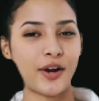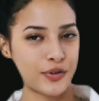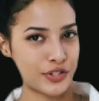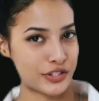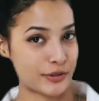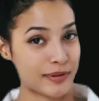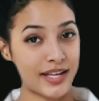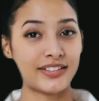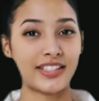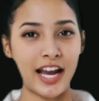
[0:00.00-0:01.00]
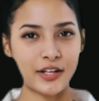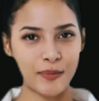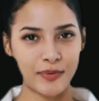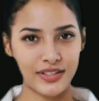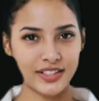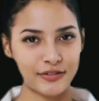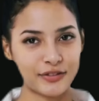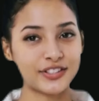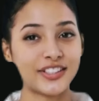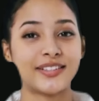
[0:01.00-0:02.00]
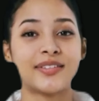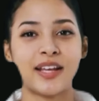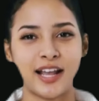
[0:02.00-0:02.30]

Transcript: which is based on a recent version.